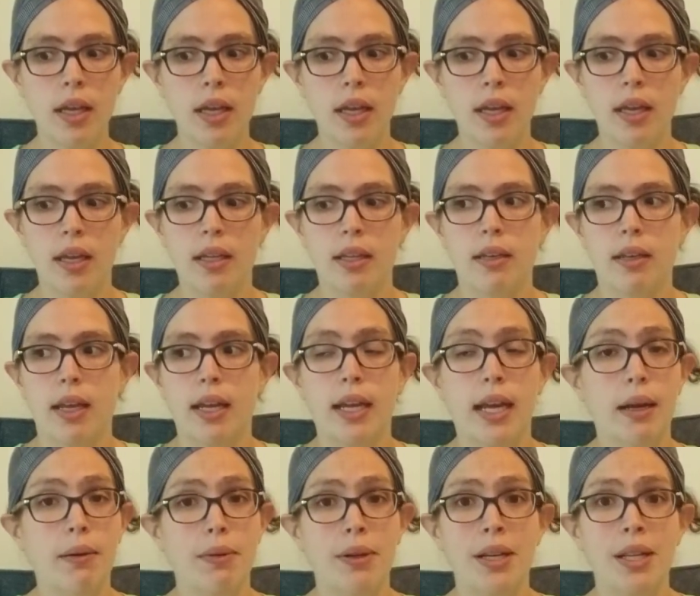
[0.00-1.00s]
And I
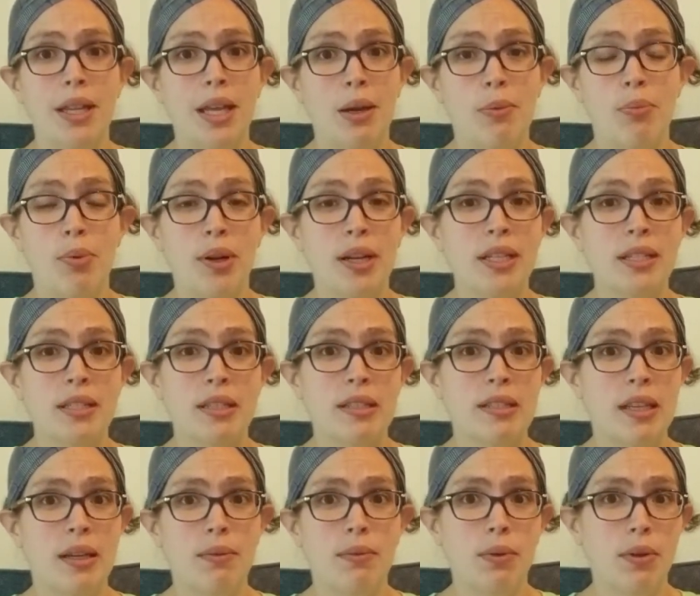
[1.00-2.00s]
got rid of that brace because
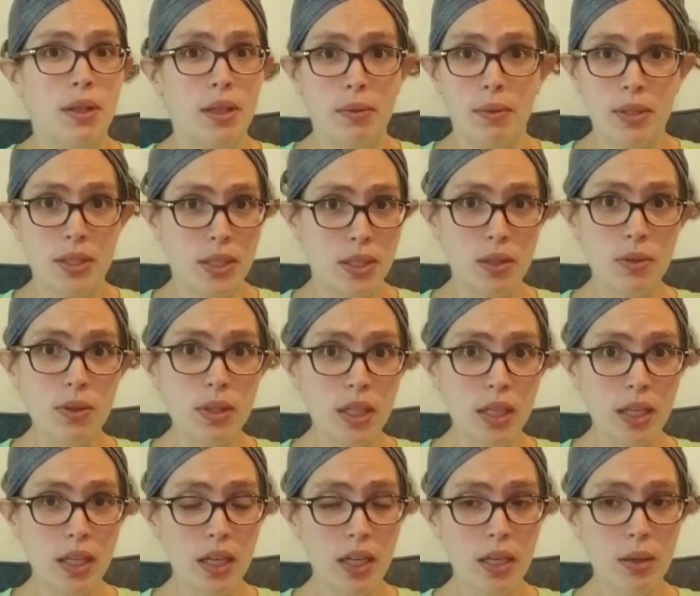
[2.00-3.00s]
I really wasn't using
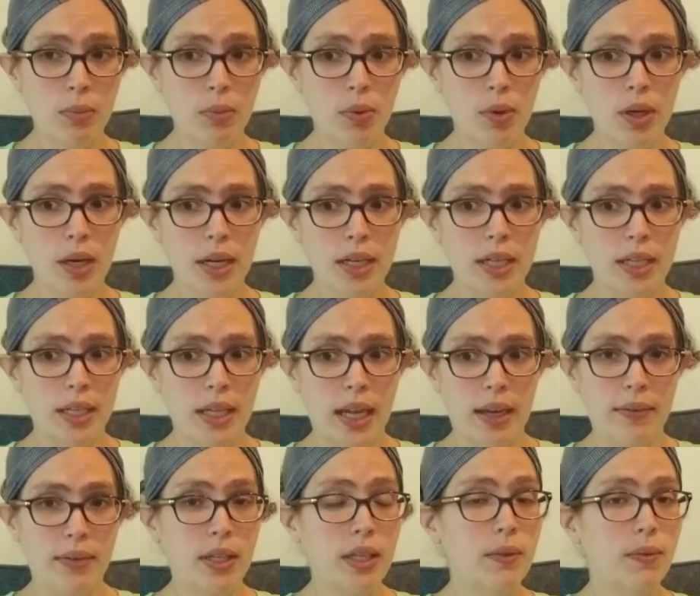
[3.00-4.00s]
it anymore. I didn't
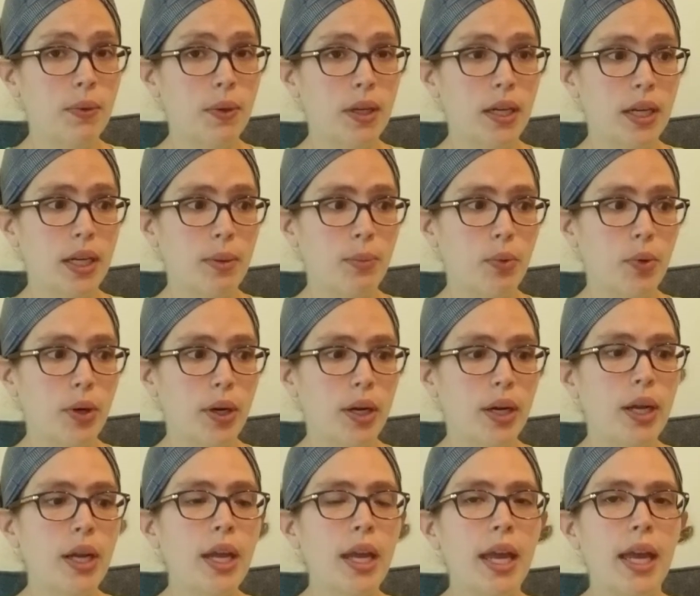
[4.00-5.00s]
have a need for it anymore.
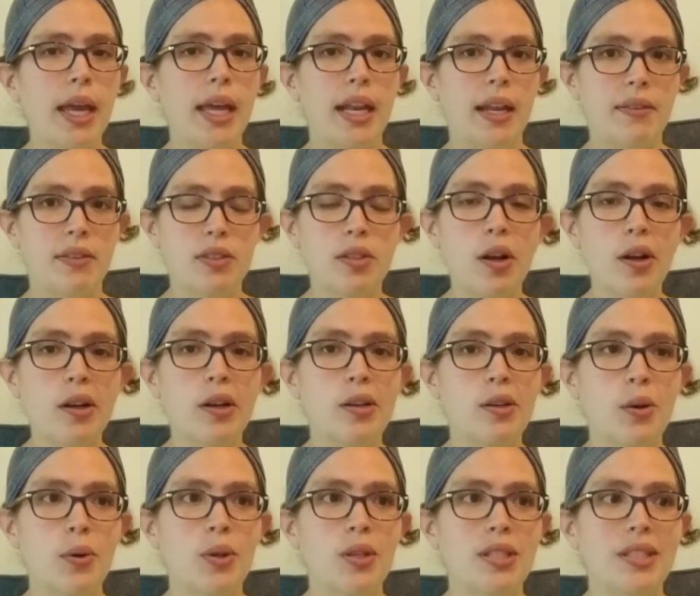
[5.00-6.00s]
And I started
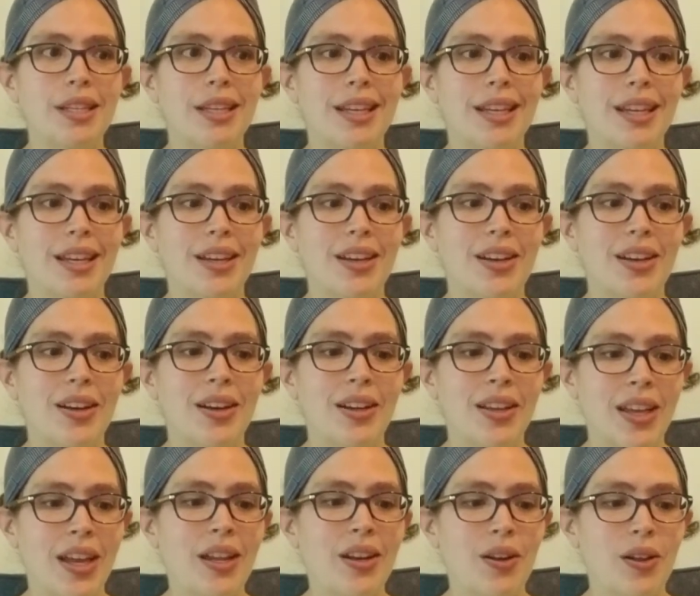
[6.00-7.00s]
noticing
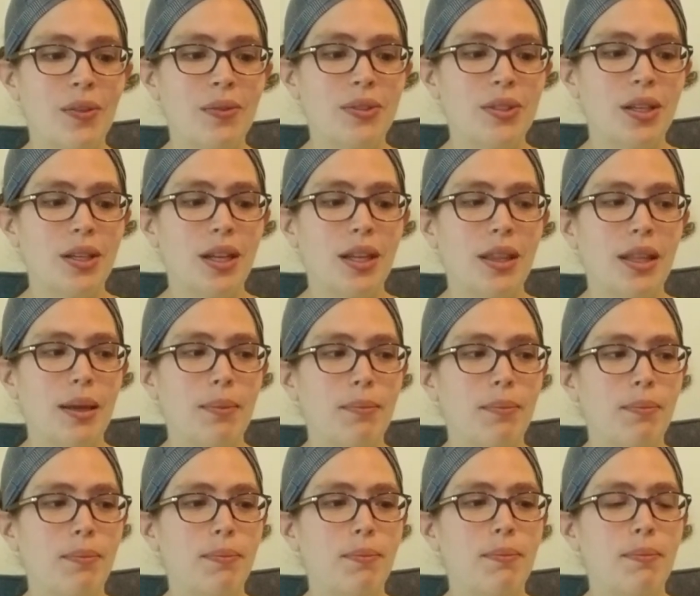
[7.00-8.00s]
again all of a sudden
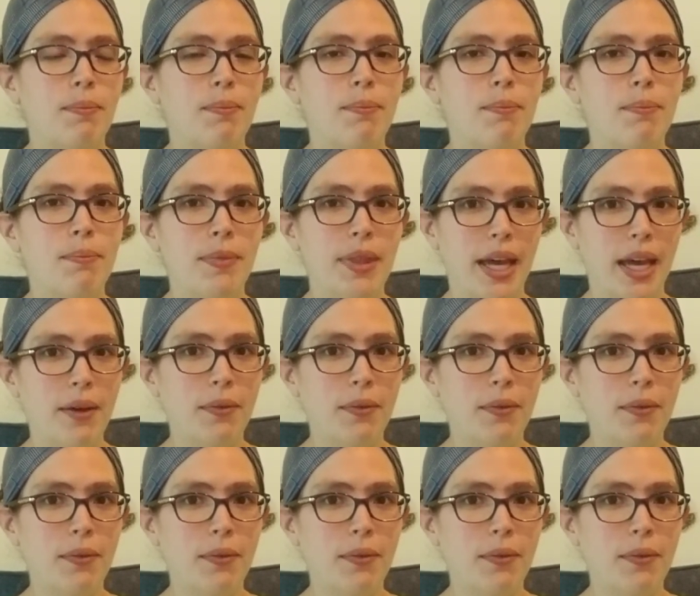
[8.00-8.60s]
that